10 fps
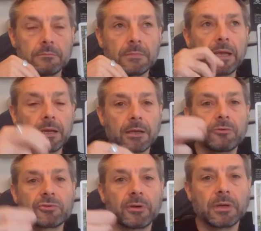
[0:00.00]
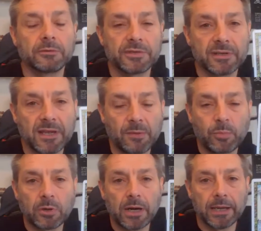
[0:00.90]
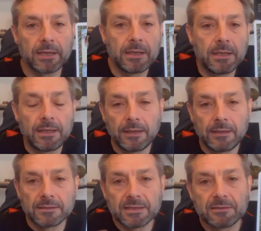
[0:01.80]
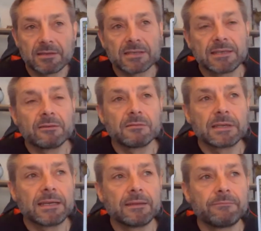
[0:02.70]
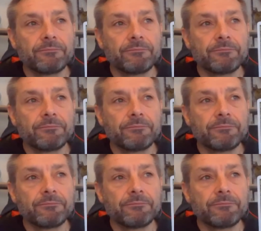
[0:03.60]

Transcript: getting closer and closer to their prey. So there's still that